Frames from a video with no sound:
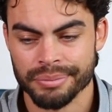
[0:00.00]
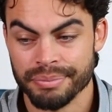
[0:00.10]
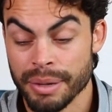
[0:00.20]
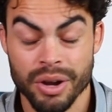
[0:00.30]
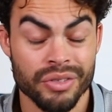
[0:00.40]

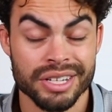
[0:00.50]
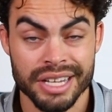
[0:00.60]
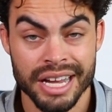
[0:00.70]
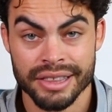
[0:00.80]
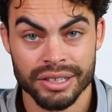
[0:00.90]
maybe on the
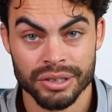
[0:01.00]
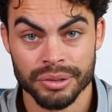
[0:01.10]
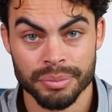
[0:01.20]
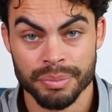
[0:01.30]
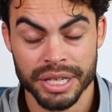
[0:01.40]
date,
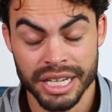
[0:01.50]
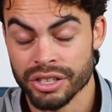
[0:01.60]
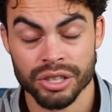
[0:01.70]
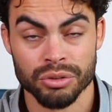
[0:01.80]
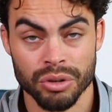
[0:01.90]
they'll be
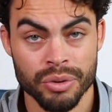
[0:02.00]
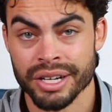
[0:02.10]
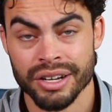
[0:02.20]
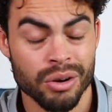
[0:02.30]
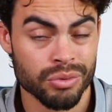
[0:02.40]
incongruent
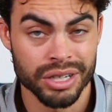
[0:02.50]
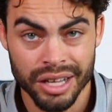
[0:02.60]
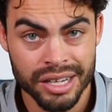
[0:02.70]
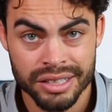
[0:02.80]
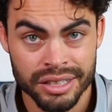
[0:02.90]
and not
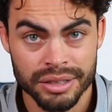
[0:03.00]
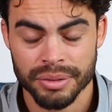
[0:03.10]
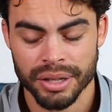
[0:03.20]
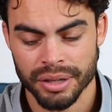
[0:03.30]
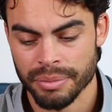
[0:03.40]
realize it.